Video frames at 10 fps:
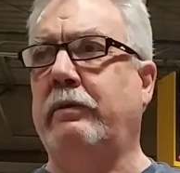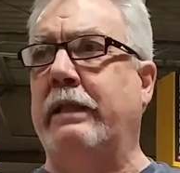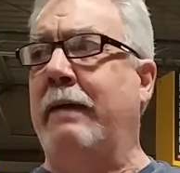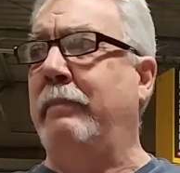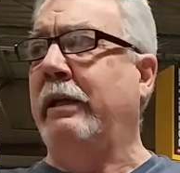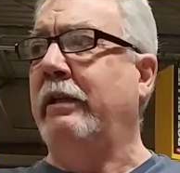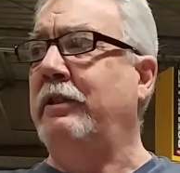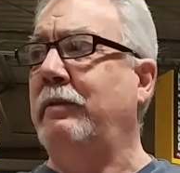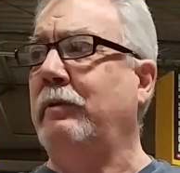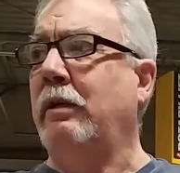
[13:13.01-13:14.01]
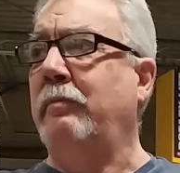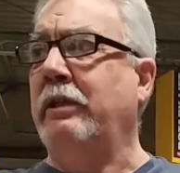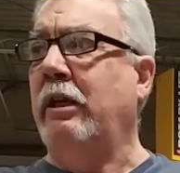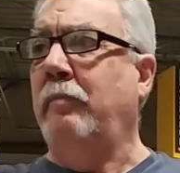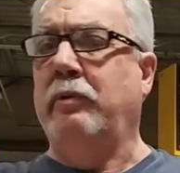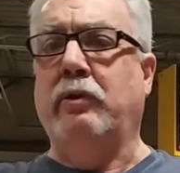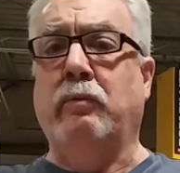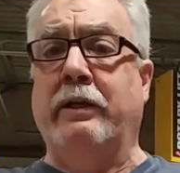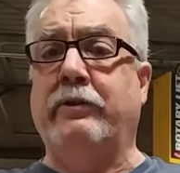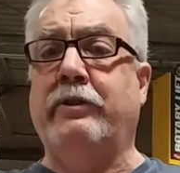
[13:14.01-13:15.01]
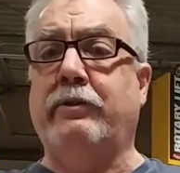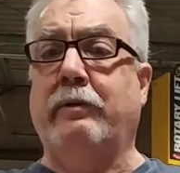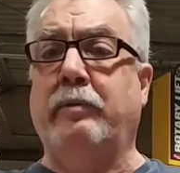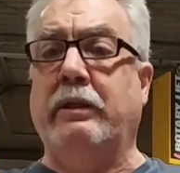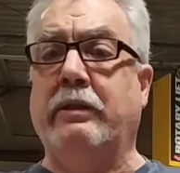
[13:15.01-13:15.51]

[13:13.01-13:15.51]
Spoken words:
that mechanism's coming out, but the weather stripping